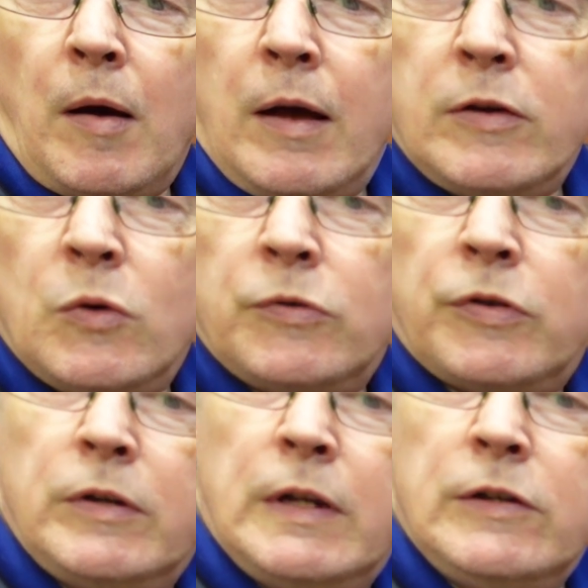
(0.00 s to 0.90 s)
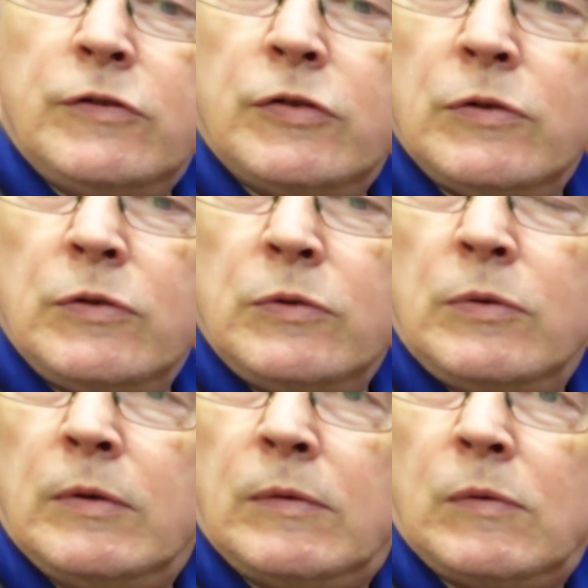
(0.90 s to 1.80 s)
You also need
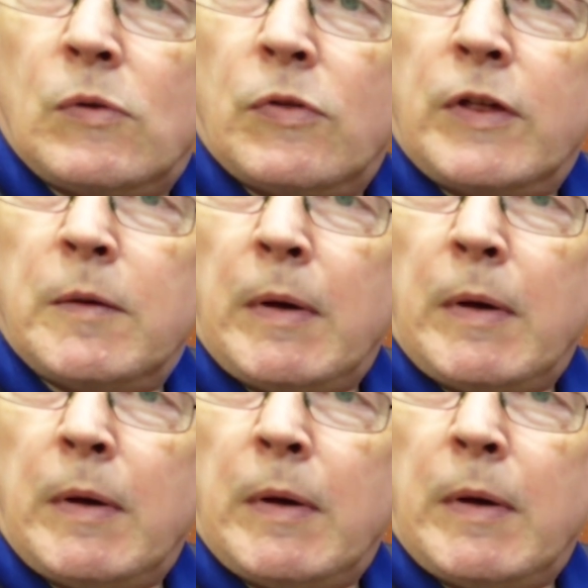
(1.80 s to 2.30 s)
to think